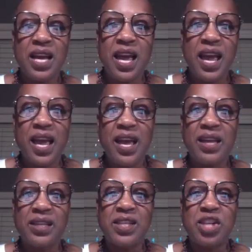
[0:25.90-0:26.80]

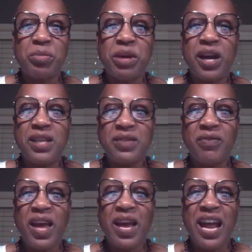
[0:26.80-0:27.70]
And so, because
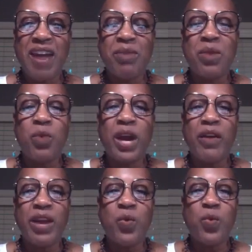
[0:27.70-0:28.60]
of that, I've been
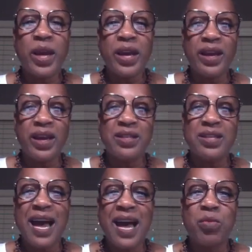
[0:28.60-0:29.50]
wearing
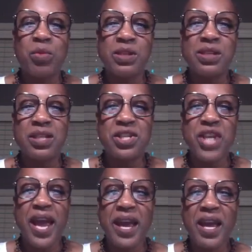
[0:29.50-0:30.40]
wigs. I was
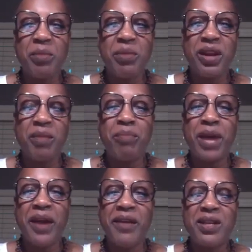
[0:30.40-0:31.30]
ashamed and
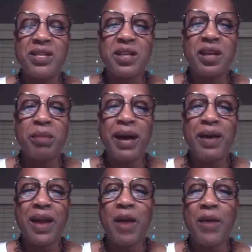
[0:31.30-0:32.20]
embarrassed
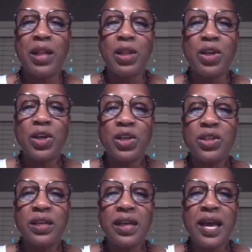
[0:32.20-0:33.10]
about how I
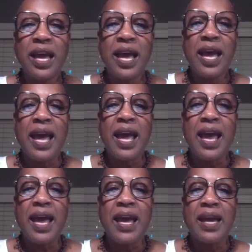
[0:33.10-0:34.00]
looked.
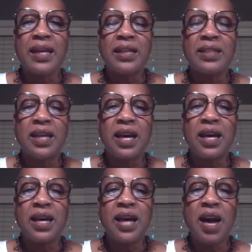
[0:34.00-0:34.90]
And
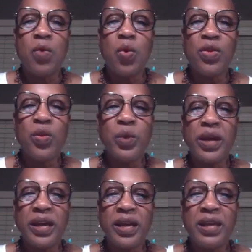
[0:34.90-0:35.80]
I wore the
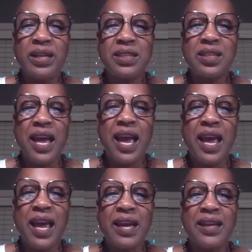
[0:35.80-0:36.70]
wigs,
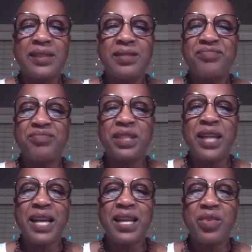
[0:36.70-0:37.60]
and
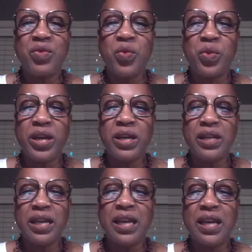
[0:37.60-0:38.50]
they didn't
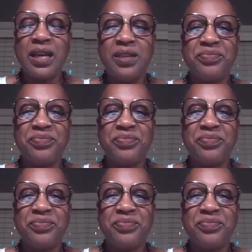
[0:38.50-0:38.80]
really